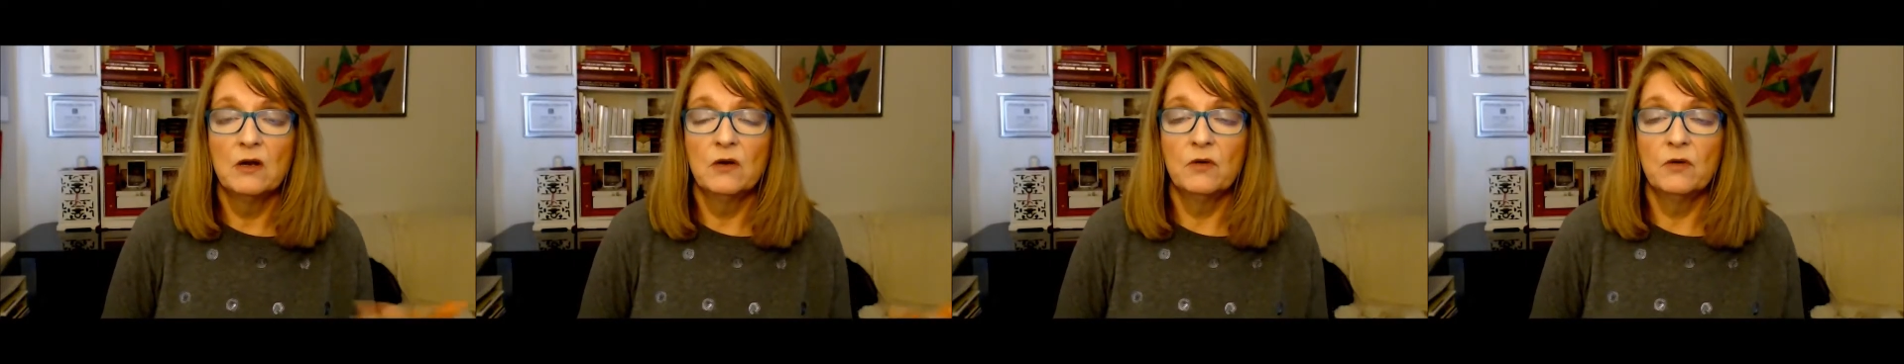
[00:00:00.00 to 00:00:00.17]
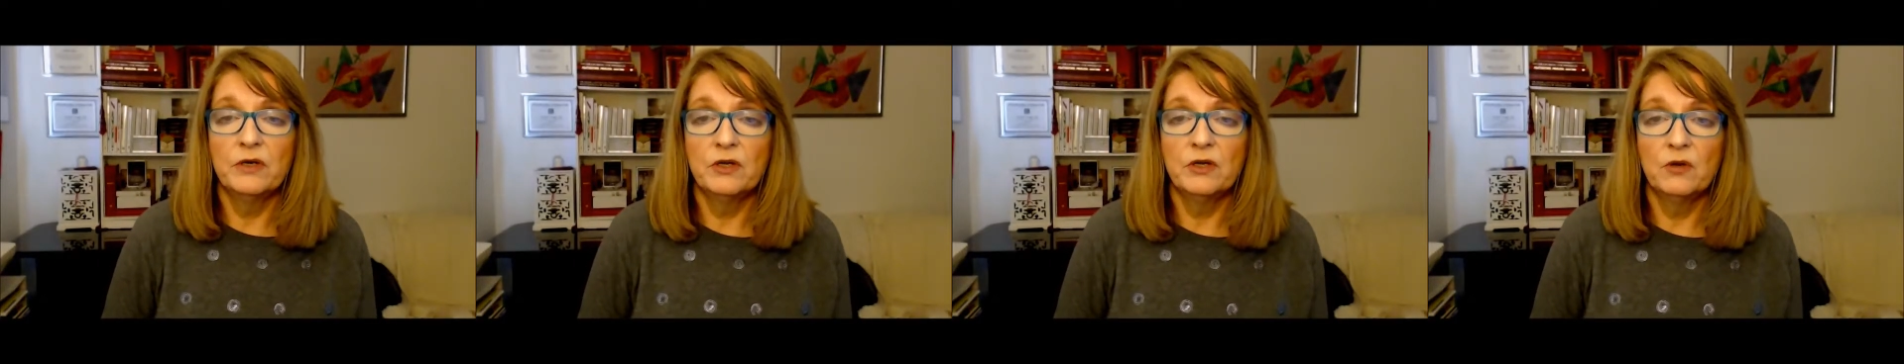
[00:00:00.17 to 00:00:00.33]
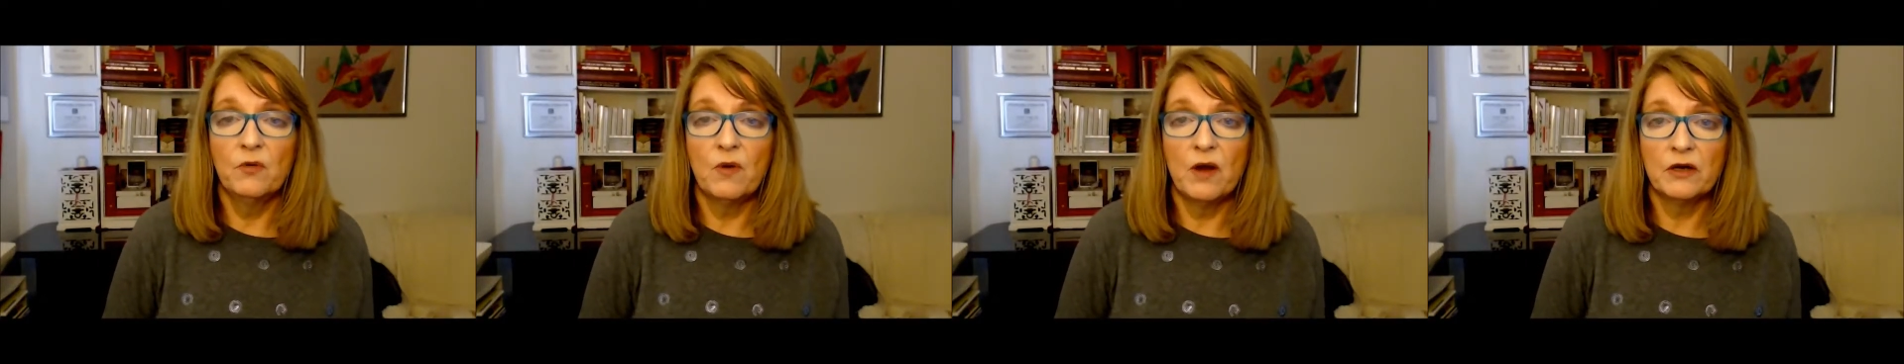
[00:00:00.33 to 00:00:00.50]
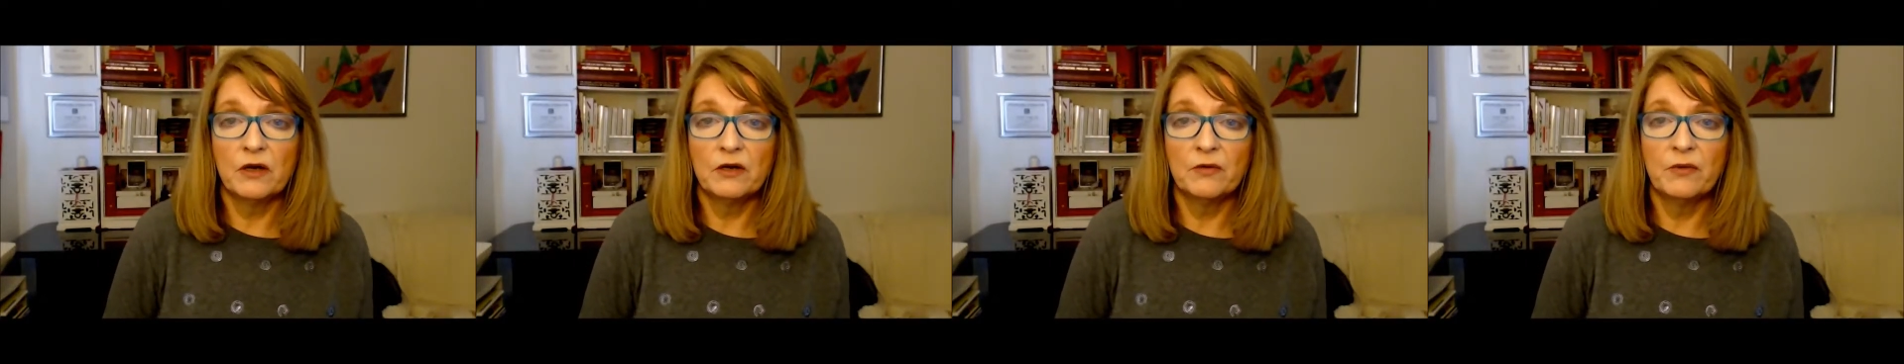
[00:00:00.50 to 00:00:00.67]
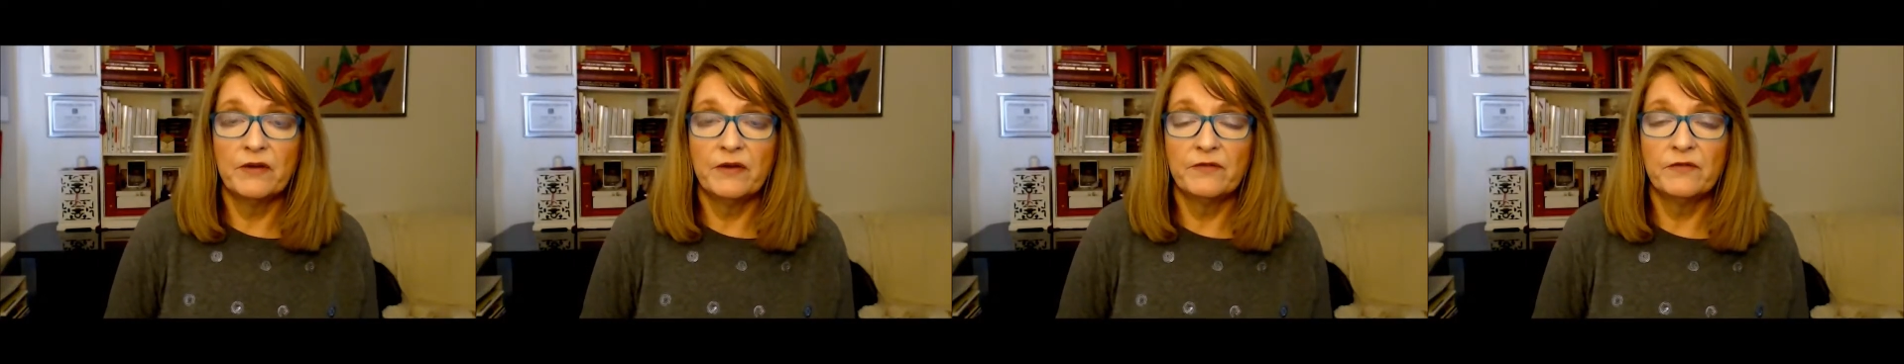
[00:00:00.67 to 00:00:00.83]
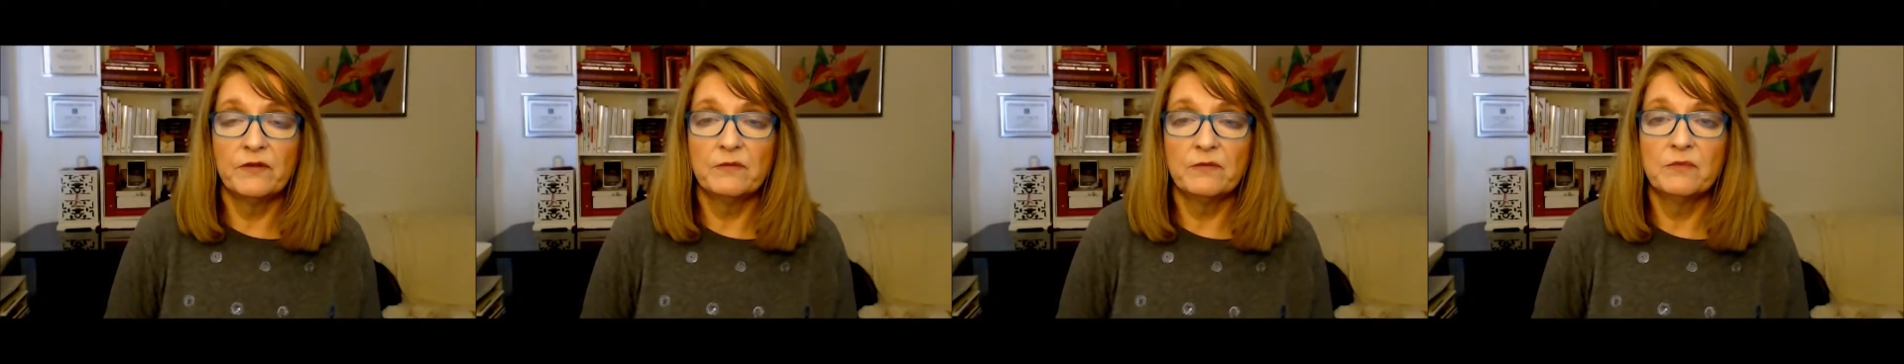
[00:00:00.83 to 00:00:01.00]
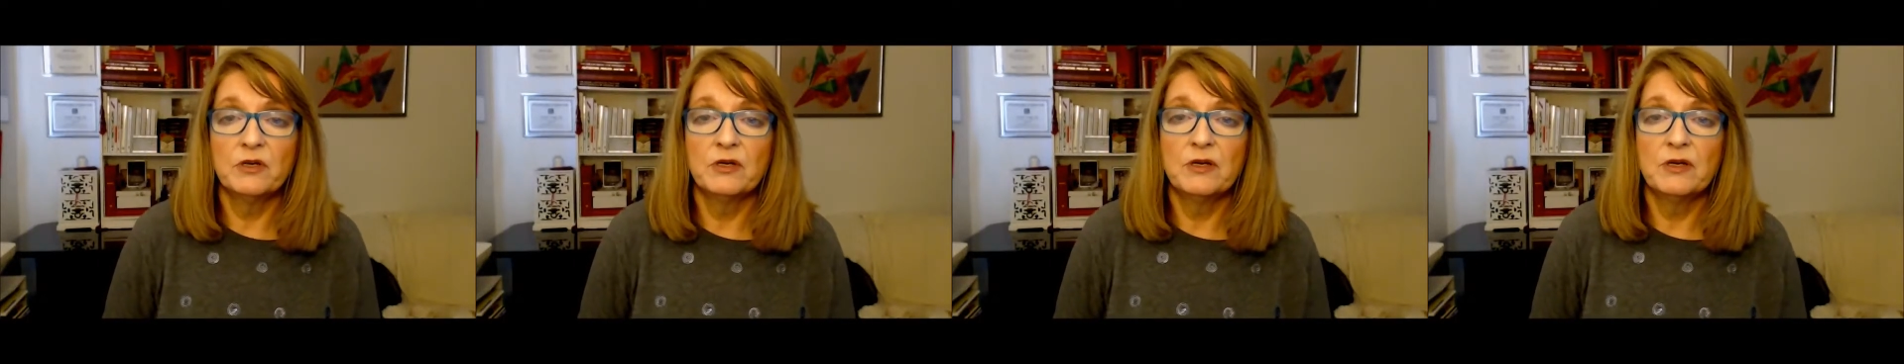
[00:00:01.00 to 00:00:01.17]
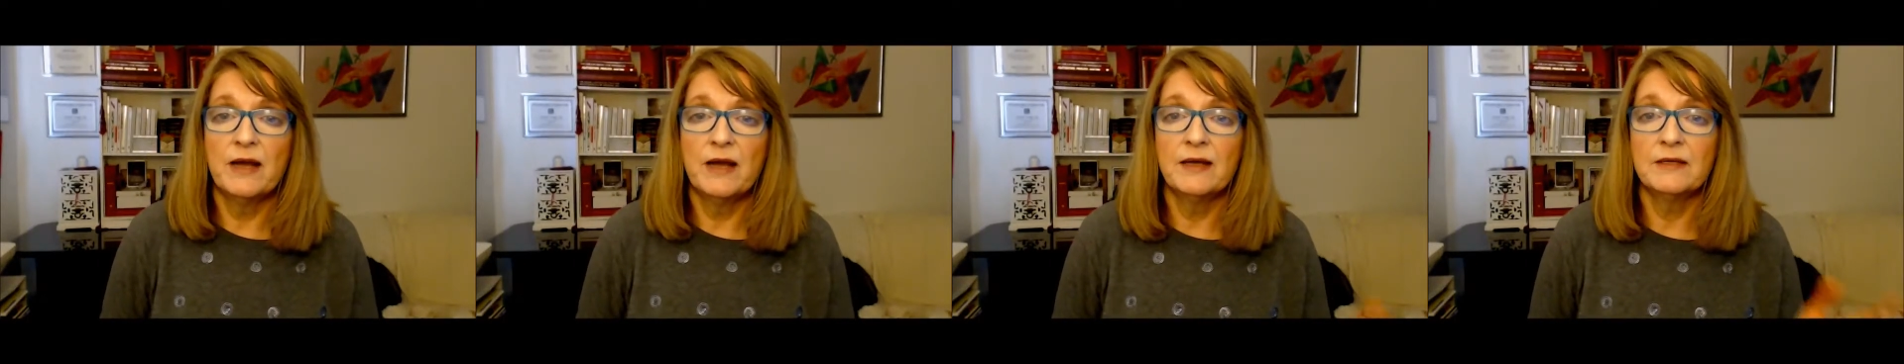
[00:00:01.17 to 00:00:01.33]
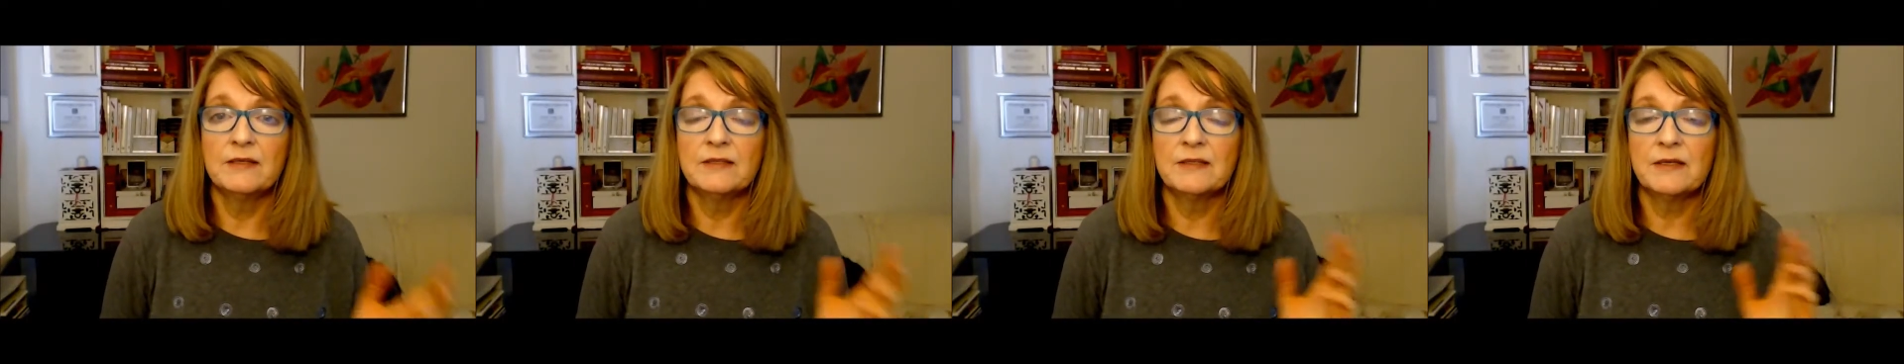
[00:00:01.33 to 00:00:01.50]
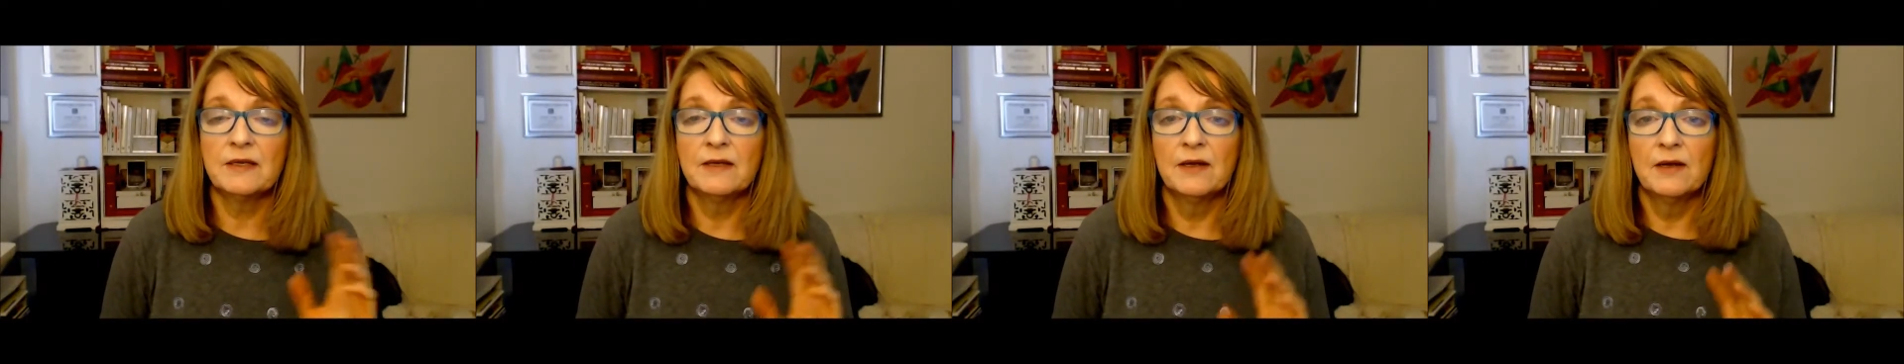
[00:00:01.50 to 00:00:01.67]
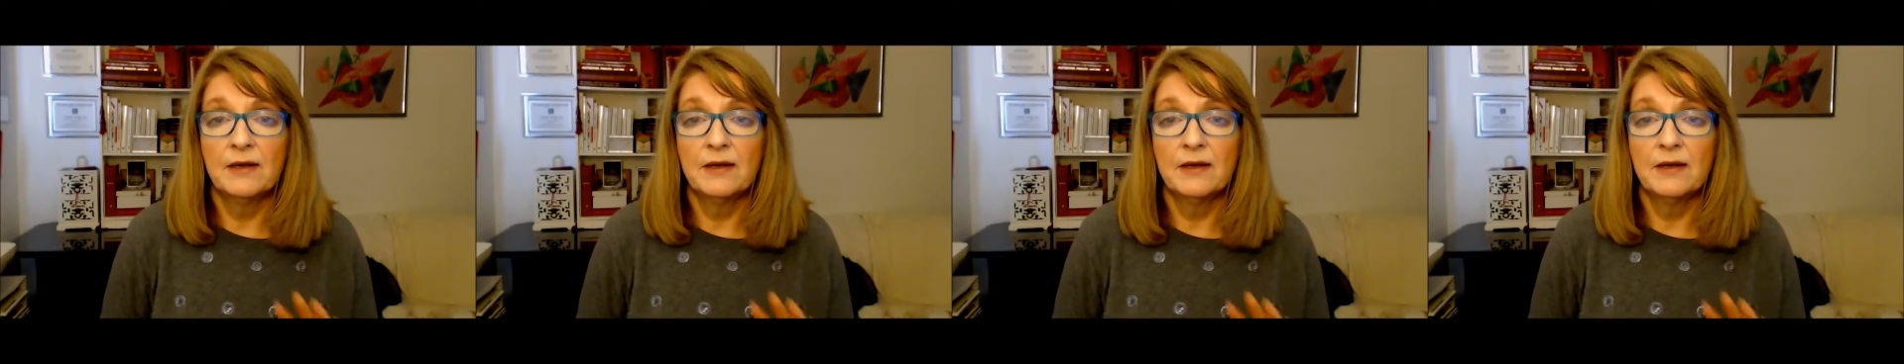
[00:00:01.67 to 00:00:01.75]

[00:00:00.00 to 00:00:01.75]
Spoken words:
when you walked away from your desk,